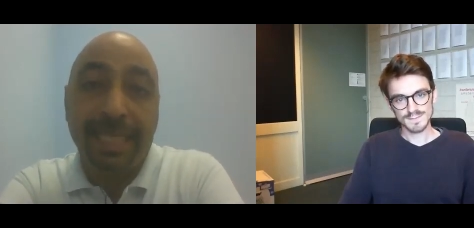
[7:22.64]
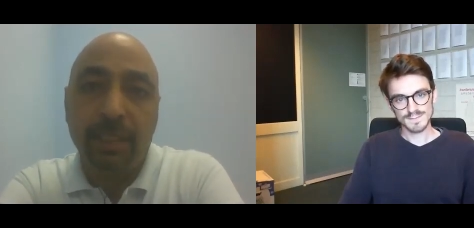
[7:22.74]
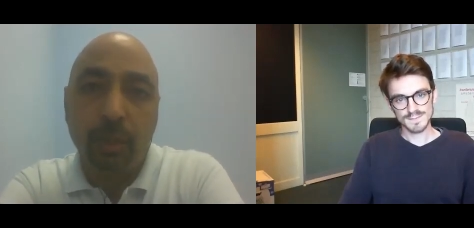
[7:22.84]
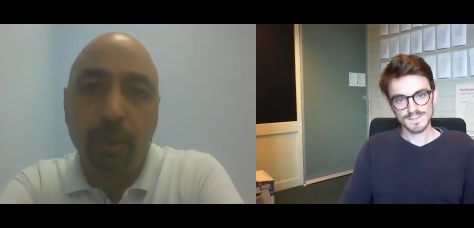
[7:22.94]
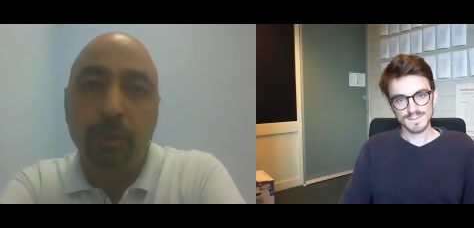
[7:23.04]
Speaker 1: as
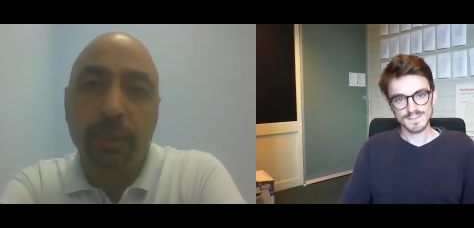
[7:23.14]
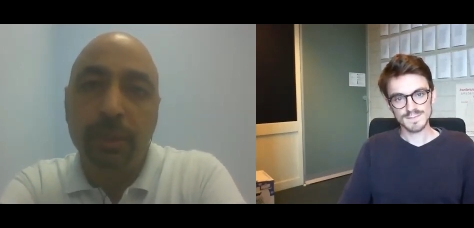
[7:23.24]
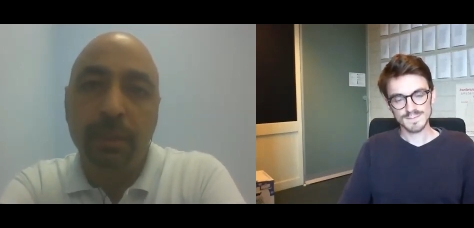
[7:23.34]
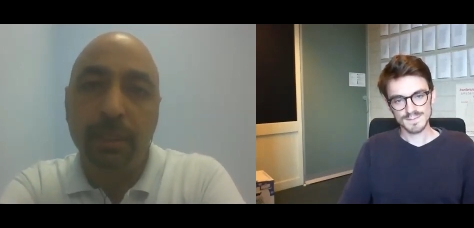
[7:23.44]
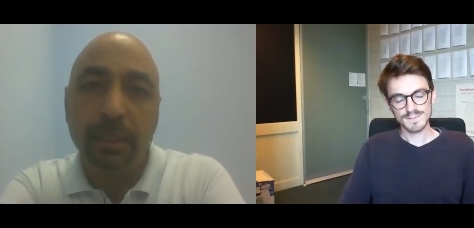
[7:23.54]
a
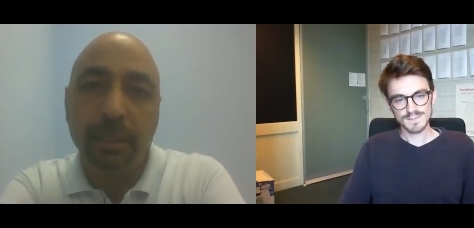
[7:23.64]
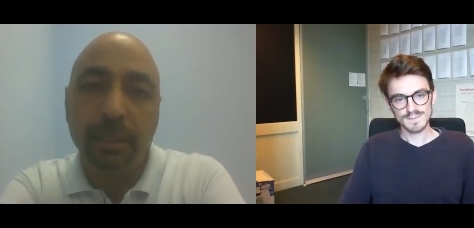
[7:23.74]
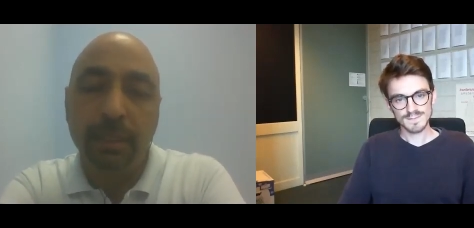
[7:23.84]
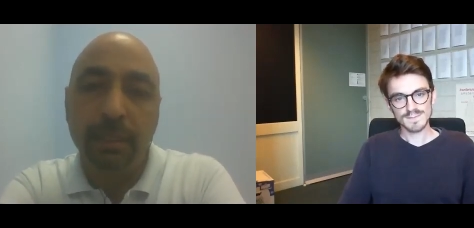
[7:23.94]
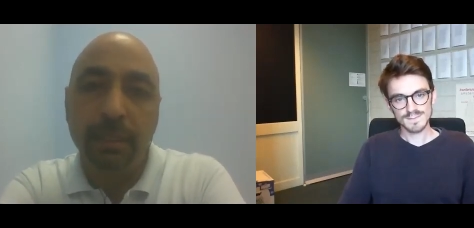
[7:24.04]
ghost
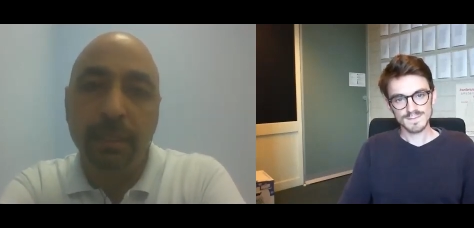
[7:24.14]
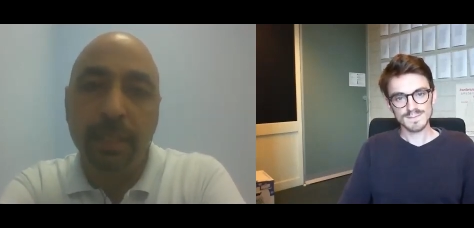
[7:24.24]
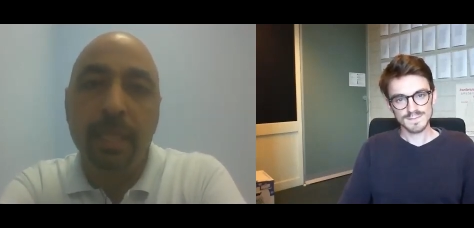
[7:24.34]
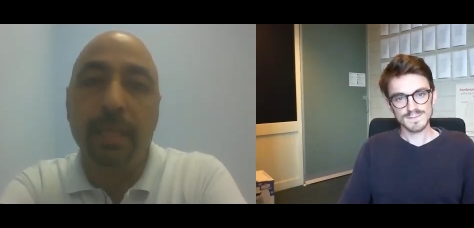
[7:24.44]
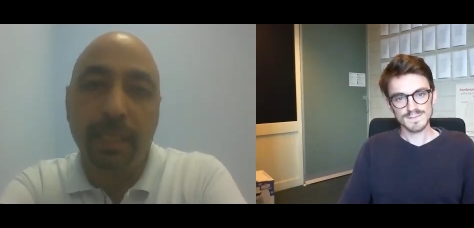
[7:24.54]
uh,
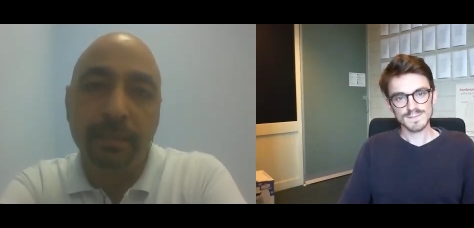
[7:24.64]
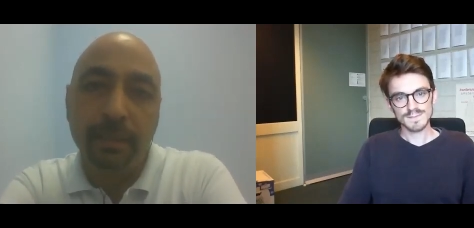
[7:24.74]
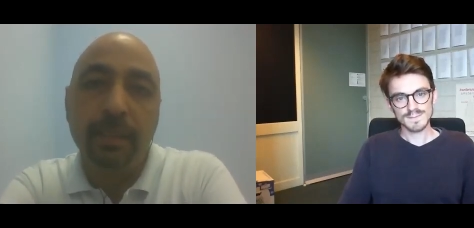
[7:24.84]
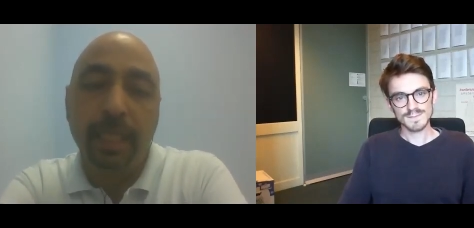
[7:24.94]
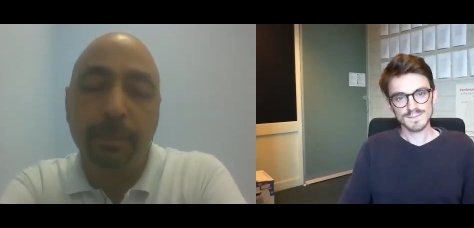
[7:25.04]
in, that,
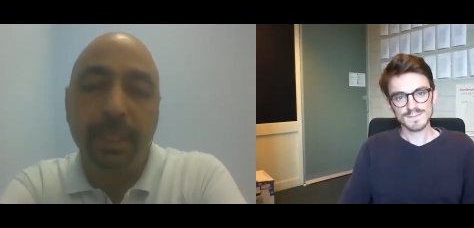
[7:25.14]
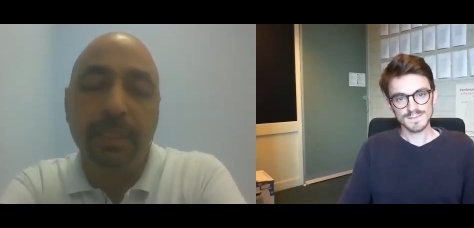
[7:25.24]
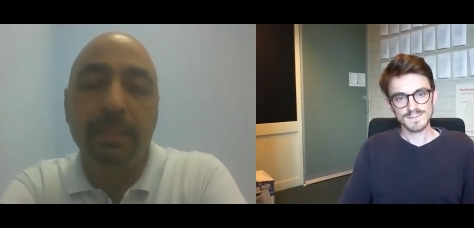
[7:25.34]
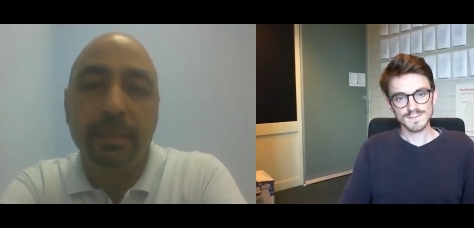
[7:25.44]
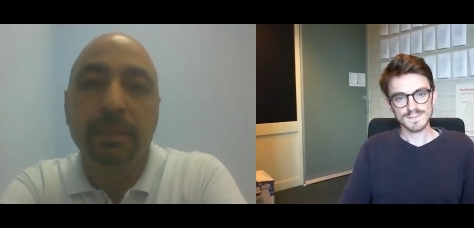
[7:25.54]
in that
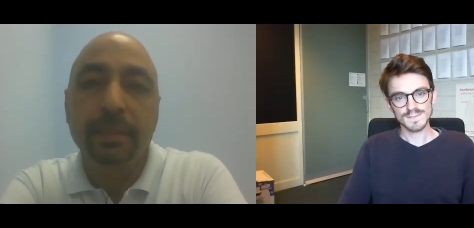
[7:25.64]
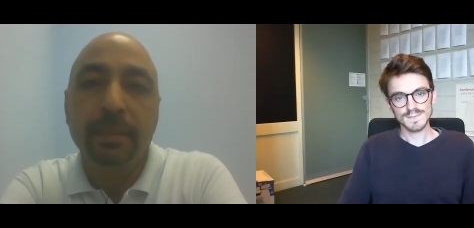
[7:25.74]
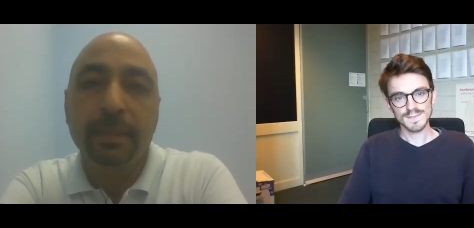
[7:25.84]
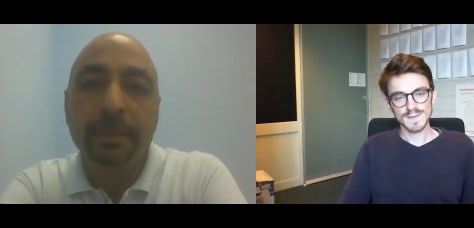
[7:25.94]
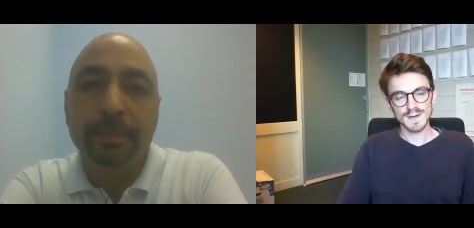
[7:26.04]
piece.
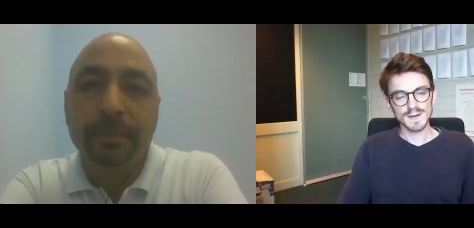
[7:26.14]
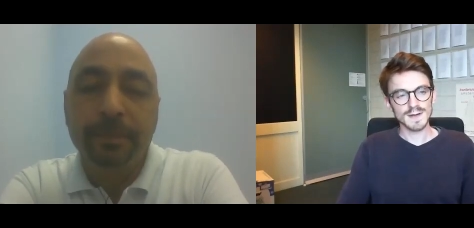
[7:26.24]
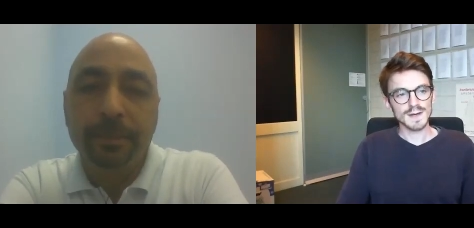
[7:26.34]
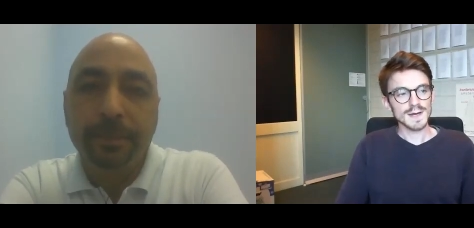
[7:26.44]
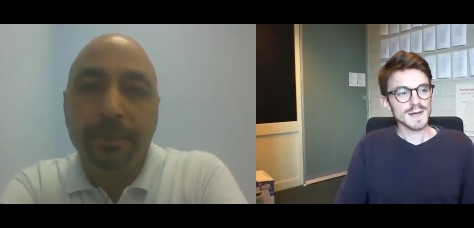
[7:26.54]

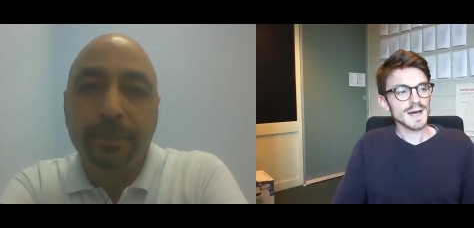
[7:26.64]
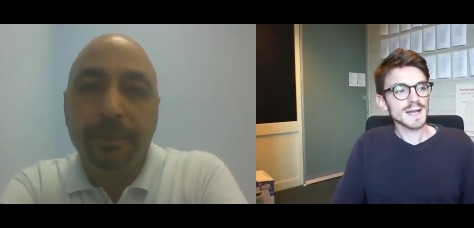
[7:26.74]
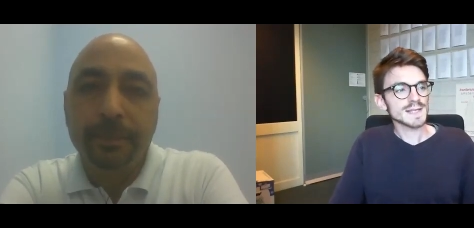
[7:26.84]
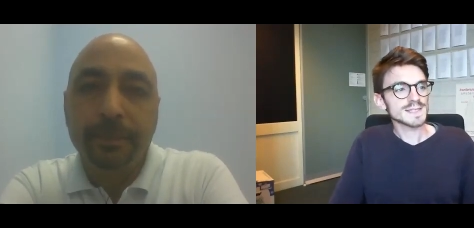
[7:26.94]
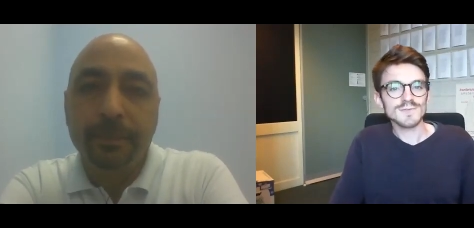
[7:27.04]

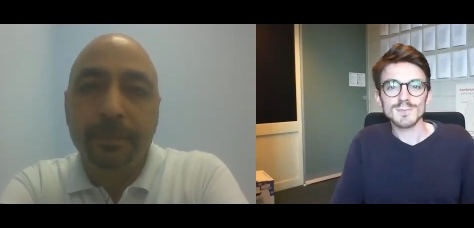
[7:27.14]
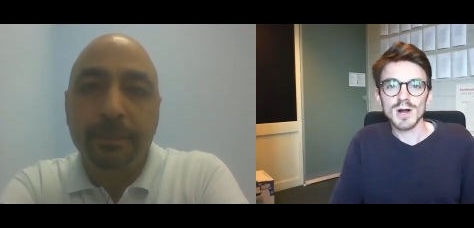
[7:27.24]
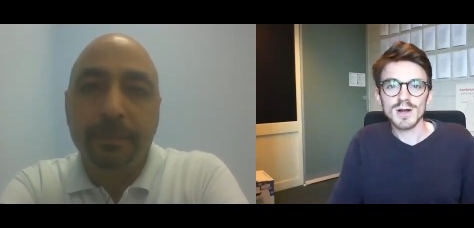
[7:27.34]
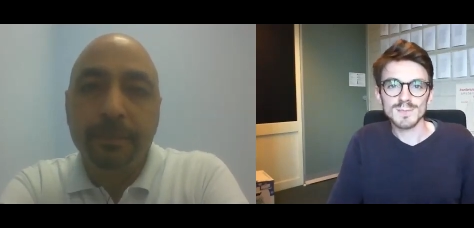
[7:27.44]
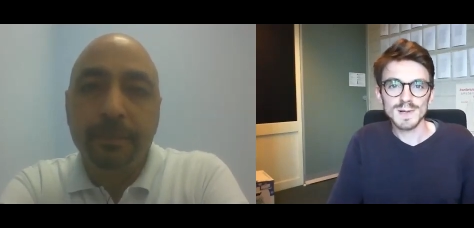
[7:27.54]
Speaker 2: And it's a
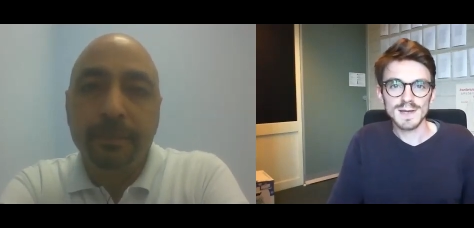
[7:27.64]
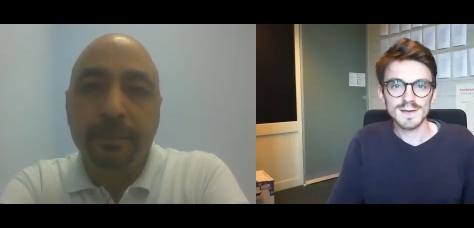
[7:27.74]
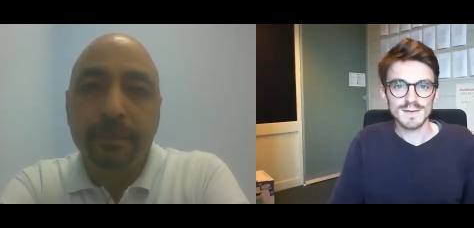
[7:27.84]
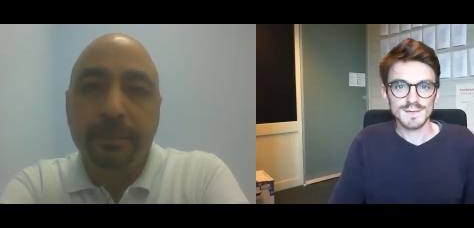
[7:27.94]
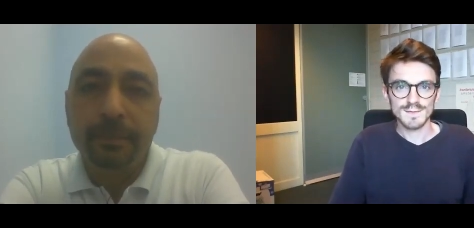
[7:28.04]

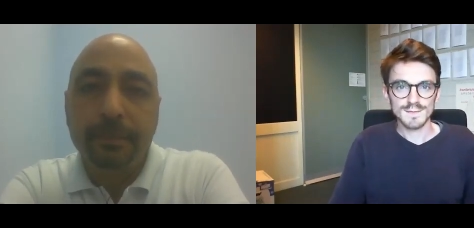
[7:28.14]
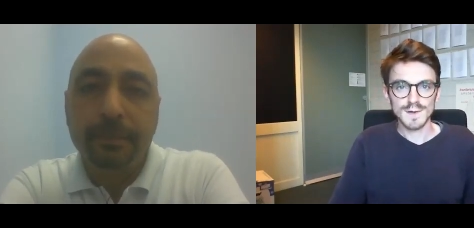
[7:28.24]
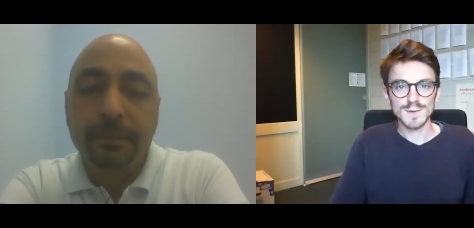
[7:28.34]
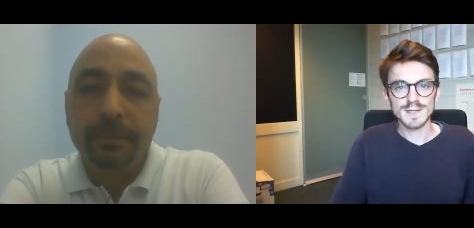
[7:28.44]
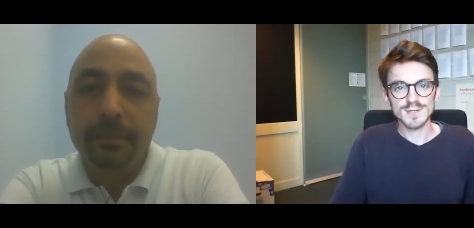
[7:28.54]
remarkably fluid